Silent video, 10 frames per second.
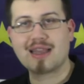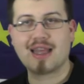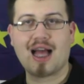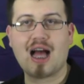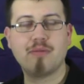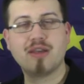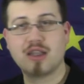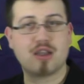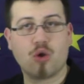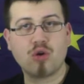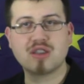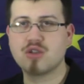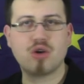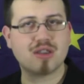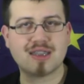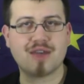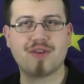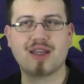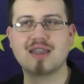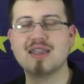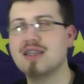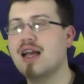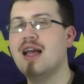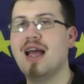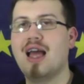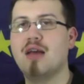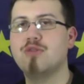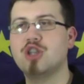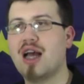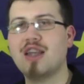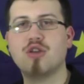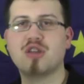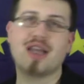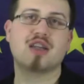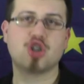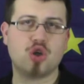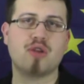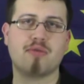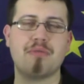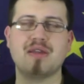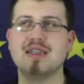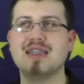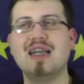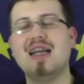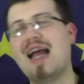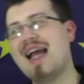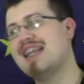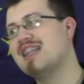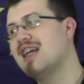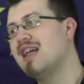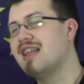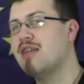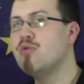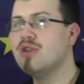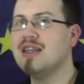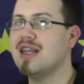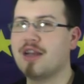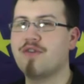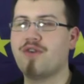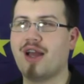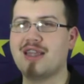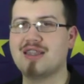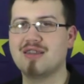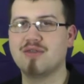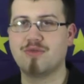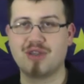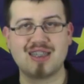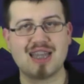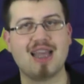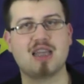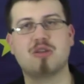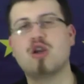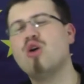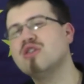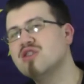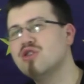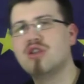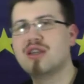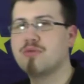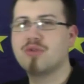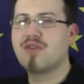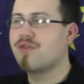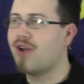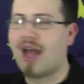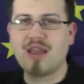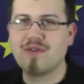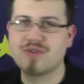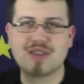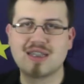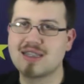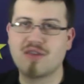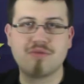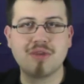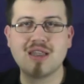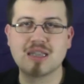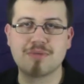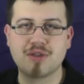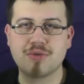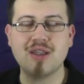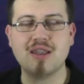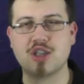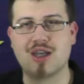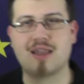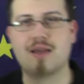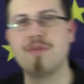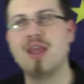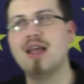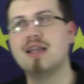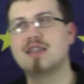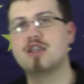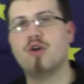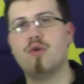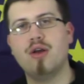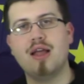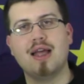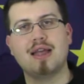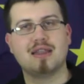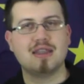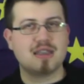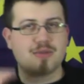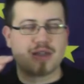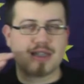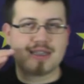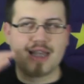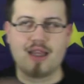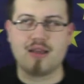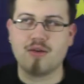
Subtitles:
their arming and long swords, stuff like this, which are not like short weapons, and they wouldn't like fight really tight, but also not with 5, 6, 7 meters between each other. So this is what I say.